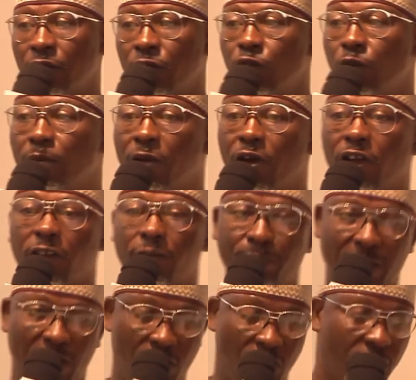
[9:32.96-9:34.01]
You must
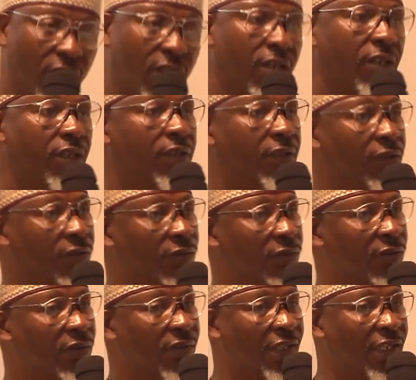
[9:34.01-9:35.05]
belong
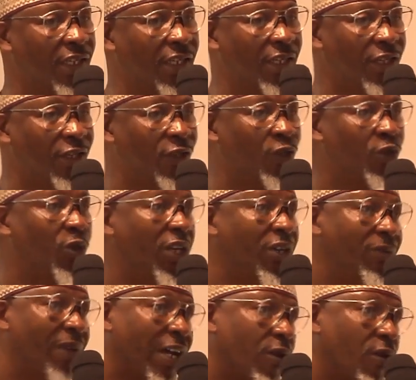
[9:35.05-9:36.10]
to a
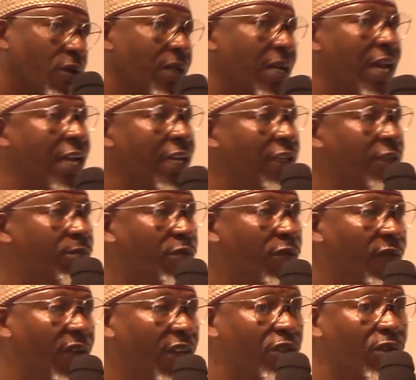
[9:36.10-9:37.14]
recognized
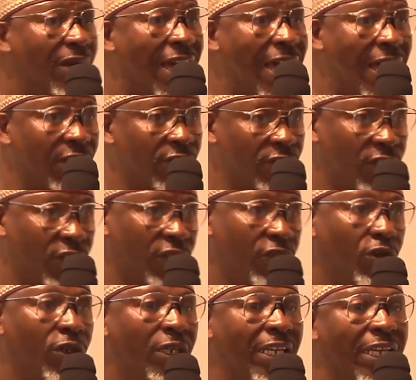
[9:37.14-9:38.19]
professional
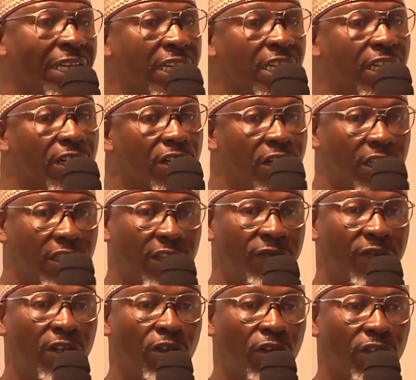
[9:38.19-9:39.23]
association in the
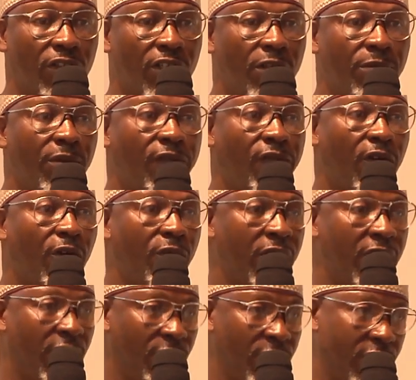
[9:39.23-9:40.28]
creative industry before we
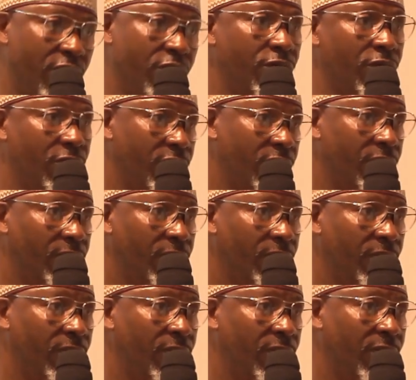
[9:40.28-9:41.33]
deal with you.
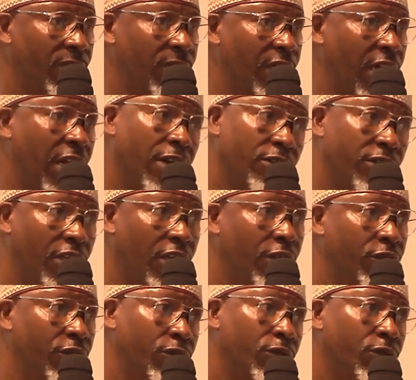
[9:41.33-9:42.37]
And I'll
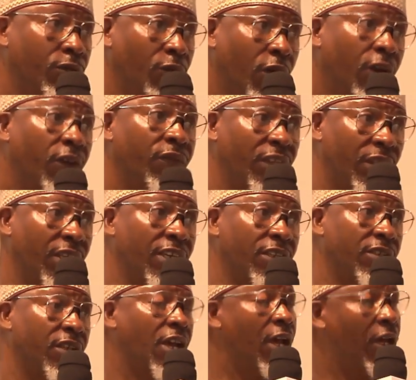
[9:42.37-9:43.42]
tell you one of the
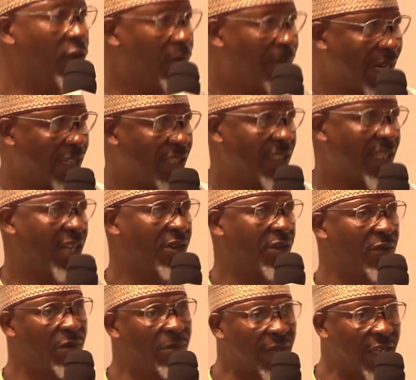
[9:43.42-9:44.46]
things, you might
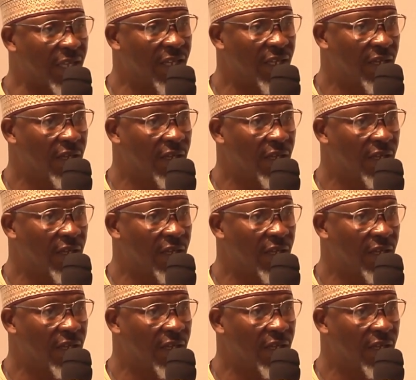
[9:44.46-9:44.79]
disagree with me,